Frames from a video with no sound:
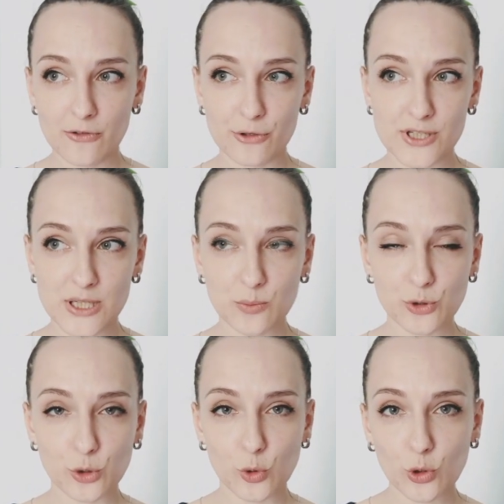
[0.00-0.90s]
For
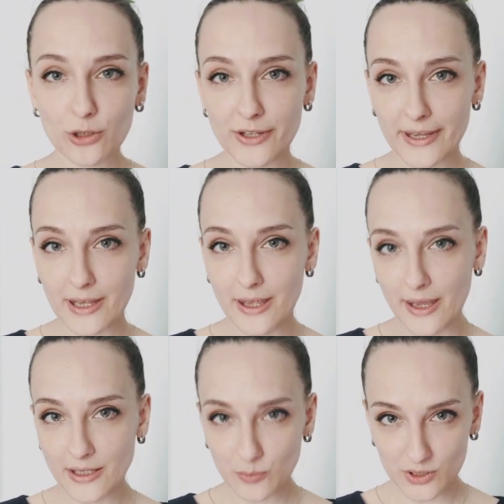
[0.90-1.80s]
example, all the
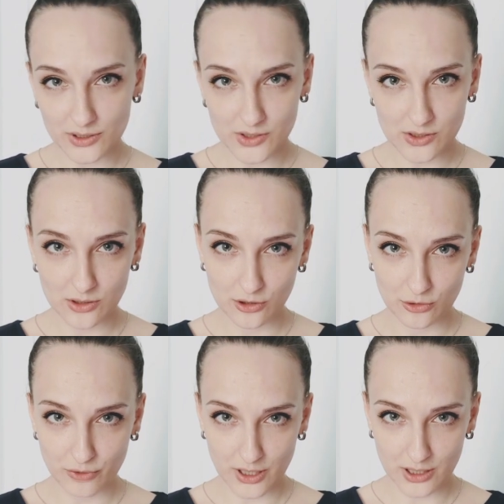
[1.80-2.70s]
animals in
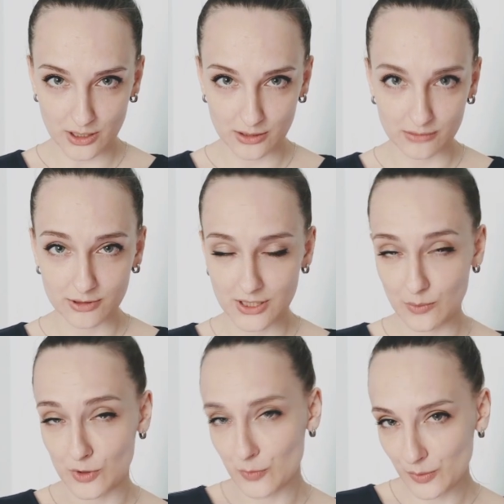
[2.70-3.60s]
Ukrainian, the
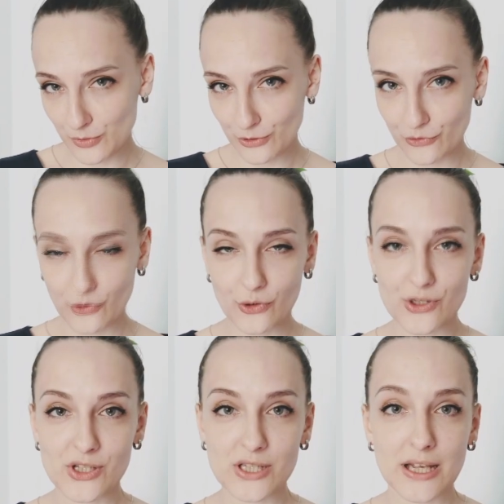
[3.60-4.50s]
same as people of
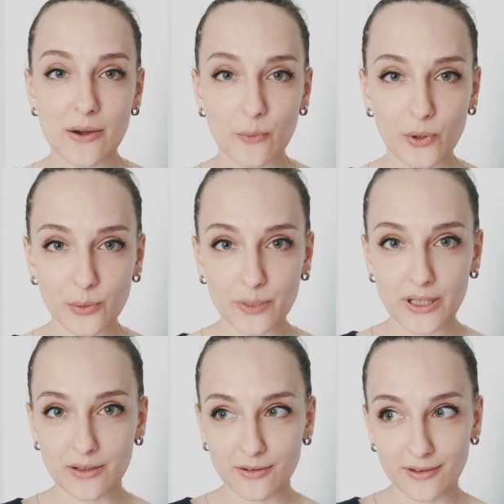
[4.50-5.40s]
course, will
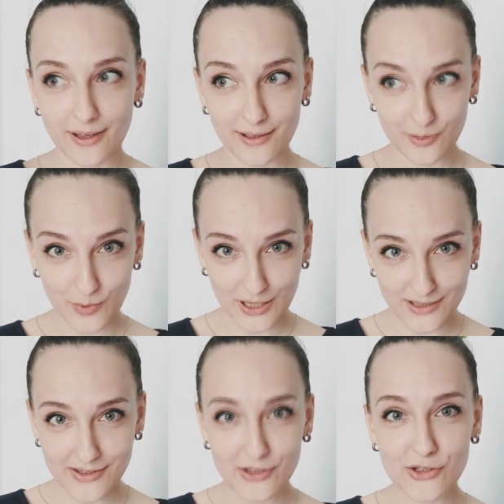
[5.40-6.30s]
be
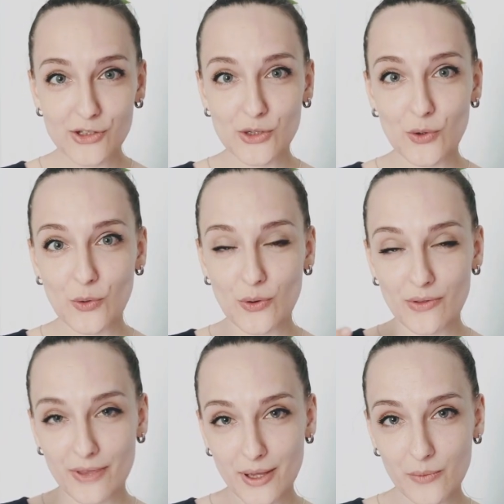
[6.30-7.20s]
animate, so
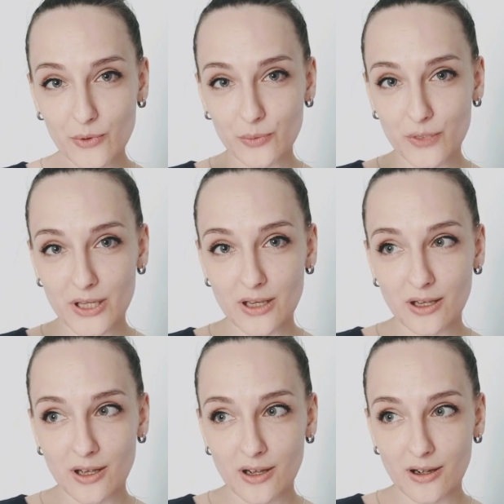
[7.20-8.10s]
they will be
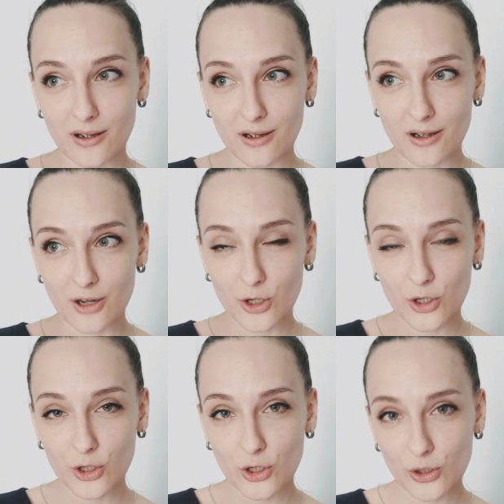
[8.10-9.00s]

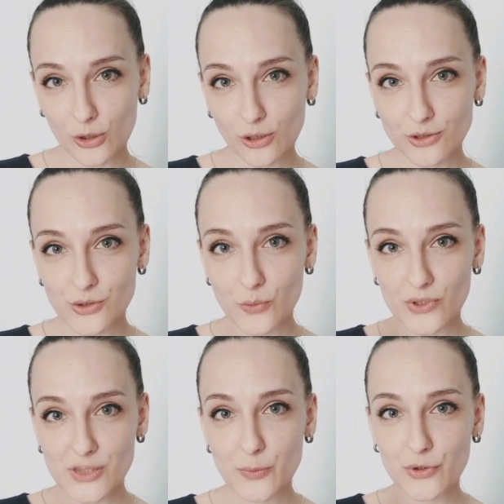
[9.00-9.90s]
called
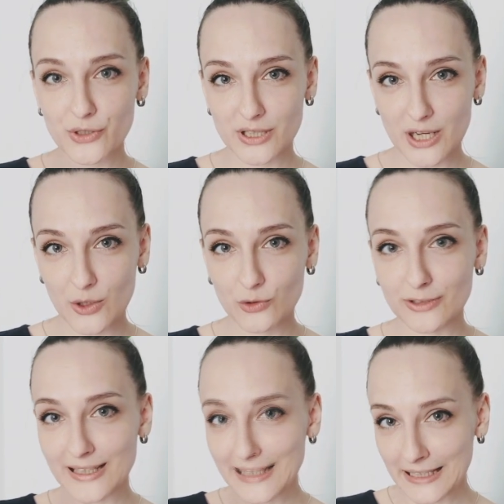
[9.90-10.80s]
with pronoun
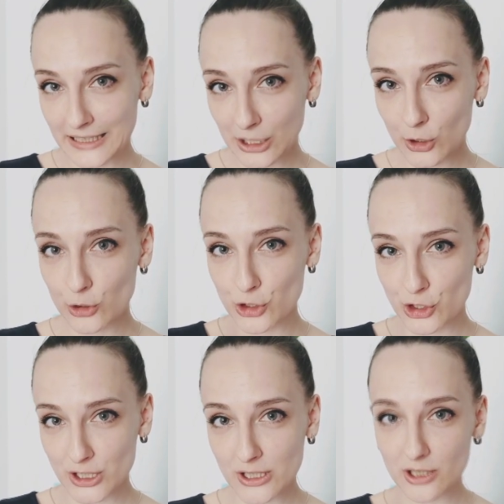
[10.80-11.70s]
he or
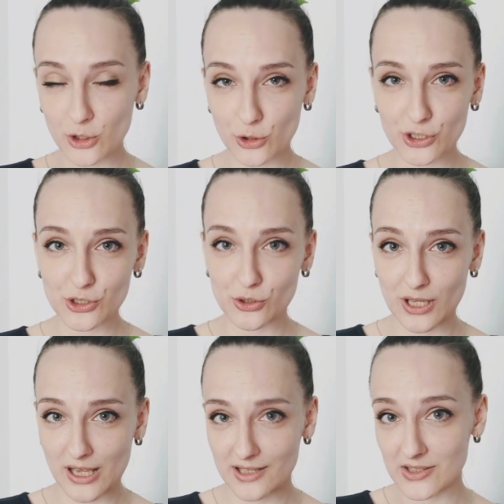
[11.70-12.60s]
she according to
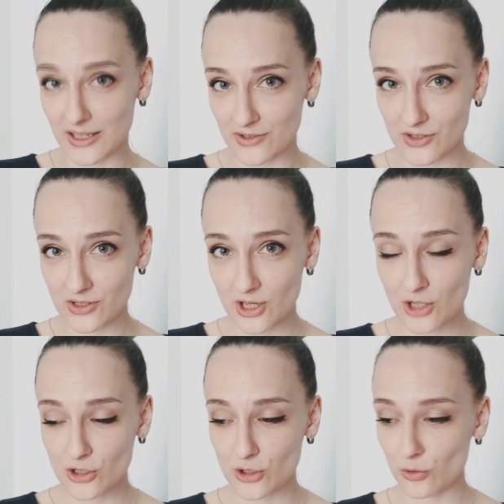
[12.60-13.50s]
their sex.
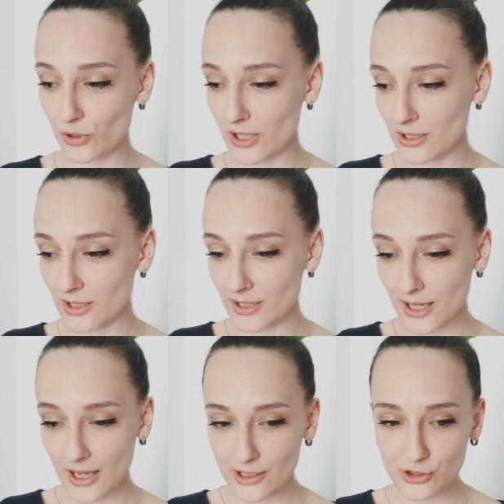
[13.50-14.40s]
So any
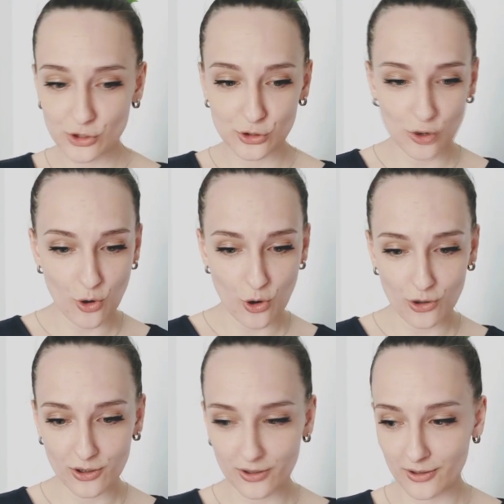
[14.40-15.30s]
cat, dog,